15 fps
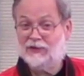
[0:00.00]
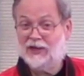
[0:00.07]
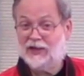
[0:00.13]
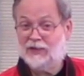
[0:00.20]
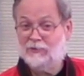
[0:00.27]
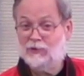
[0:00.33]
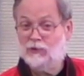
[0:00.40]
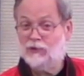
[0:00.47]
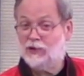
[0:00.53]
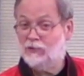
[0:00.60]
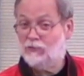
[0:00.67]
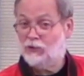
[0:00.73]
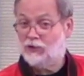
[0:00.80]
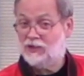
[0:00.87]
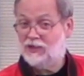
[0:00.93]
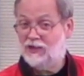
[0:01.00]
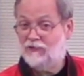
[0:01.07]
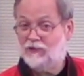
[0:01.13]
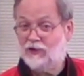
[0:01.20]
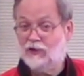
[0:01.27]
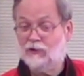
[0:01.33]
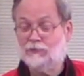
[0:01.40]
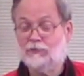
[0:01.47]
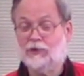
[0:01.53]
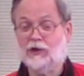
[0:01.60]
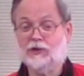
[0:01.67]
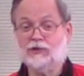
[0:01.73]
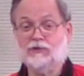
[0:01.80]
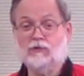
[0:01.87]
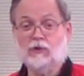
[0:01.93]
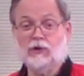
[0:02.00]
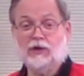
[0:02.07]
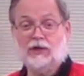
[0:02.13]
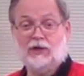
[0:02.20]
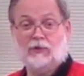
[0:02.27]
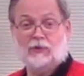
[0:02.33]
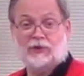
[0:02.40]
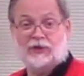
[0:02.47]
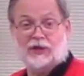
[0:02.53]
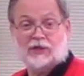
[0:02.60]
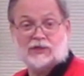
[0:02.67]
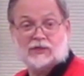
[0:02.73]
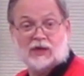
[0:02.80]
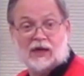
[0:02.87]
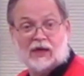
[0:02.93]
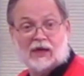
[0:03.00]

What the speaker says: That can be one of the more difficult parts of working with this.